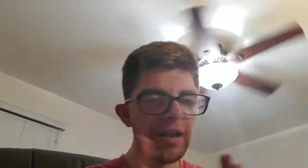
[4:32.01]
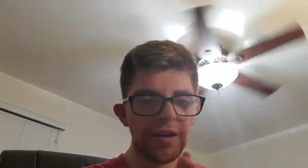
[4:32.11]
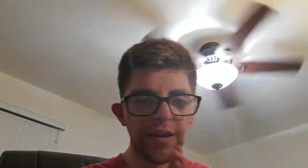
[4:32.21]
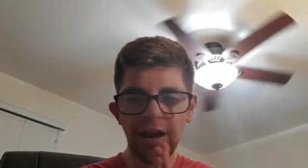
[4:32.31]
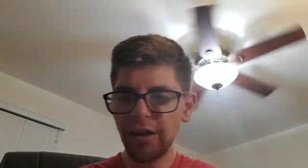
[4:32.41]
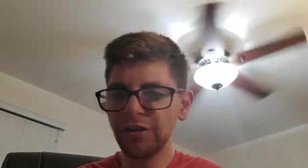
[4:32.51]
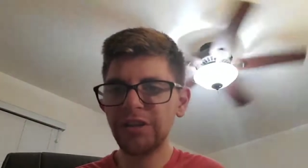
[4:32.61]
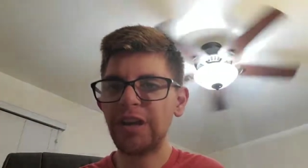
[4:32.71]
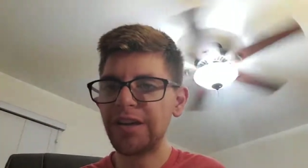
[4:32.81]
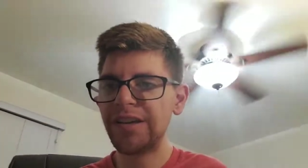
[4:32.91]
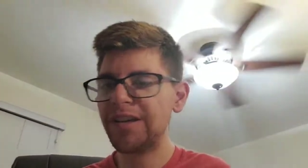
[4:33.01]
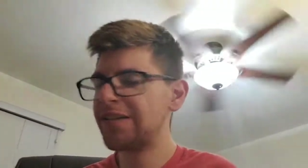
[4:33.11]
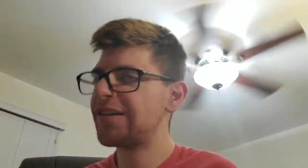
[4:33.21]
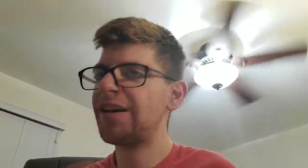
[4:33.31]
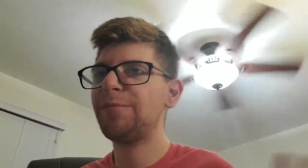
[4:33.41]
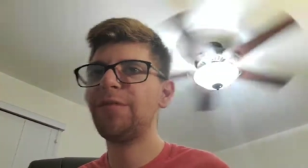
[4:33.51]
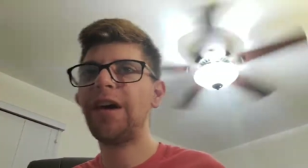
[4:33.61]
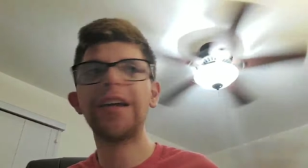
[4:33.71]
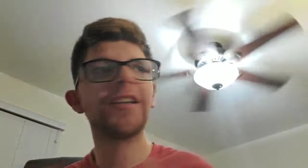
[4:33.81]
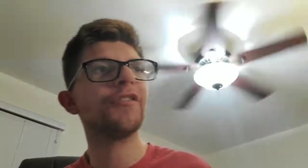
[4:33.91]
the other shocking couple
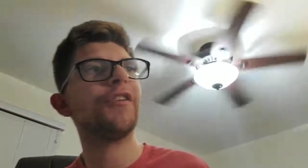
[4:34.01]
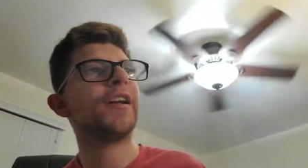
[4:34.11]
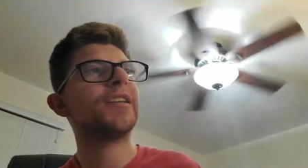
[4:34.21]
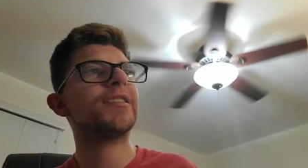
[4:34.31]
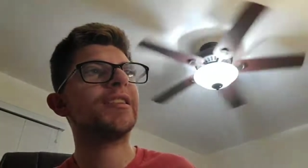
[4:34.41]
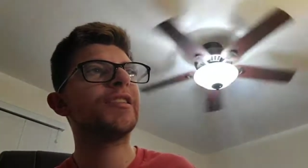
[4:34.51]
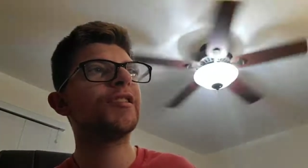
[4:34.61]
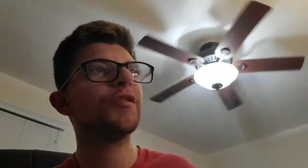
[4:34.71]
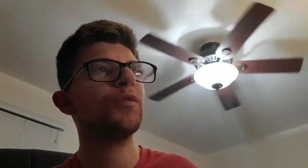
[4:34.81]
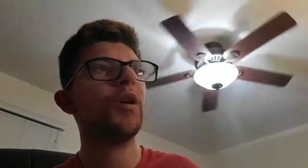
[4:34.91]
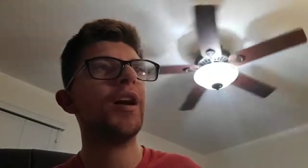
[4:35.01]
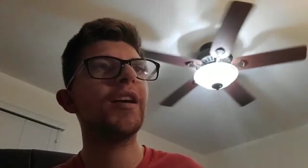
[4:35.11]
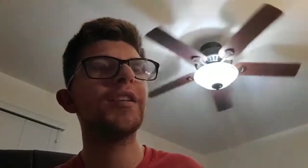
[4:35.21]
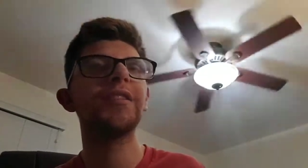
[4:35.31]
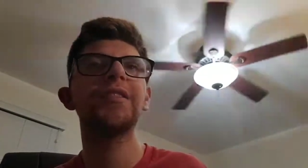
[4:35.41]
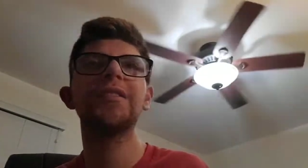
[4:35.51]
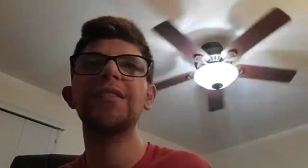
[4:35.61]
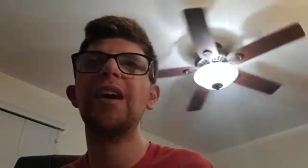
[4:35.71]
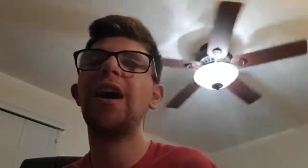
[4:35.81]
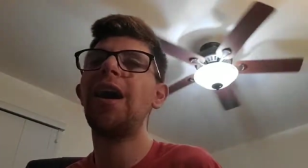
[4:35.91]
end credit scenes
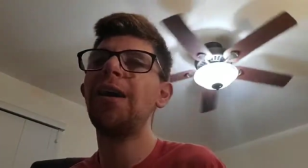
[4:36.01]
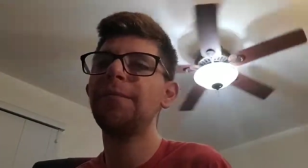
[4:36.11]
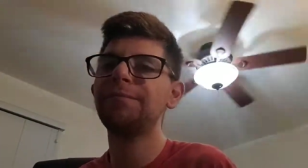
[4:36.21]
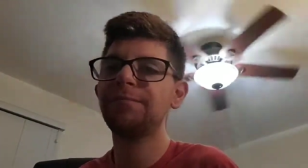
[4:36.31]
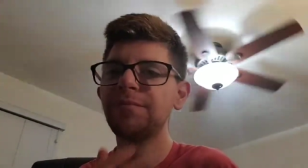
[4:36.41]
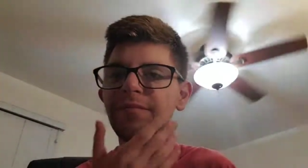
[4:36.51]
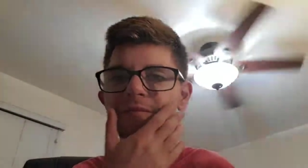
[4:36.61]
was, um,